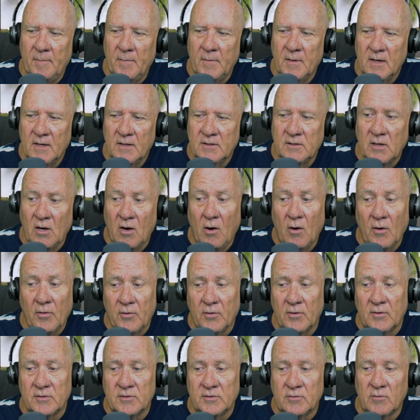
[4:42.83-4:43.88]
so I thought
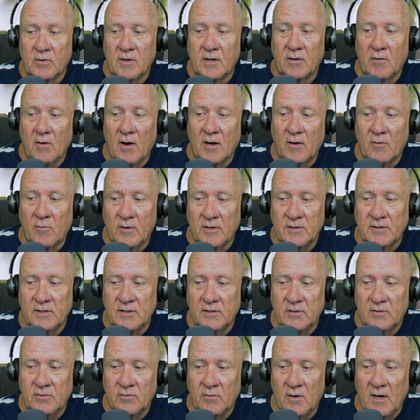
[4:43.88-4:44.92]
it was a really great
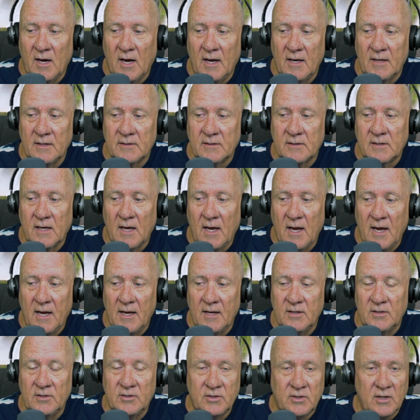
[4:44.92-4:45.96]
question to ask,
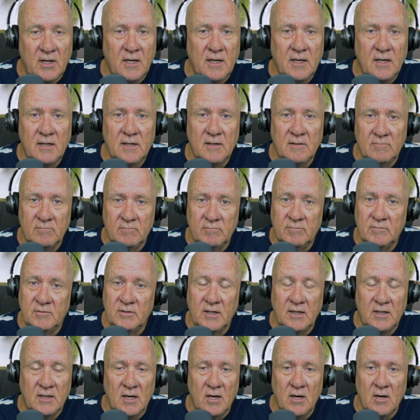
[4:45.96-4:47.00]
and she
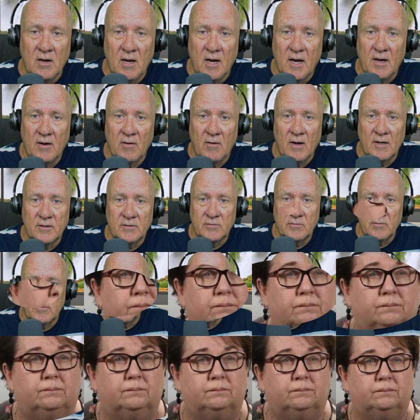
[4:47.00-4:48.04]
didn't know how to answer it,
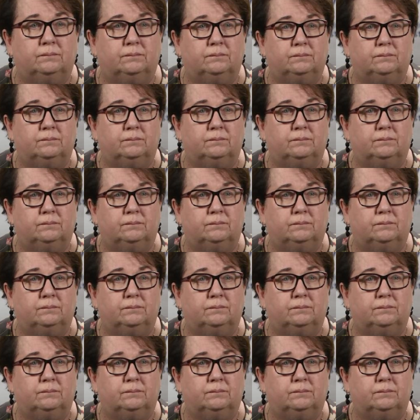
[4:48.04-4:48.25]
basically.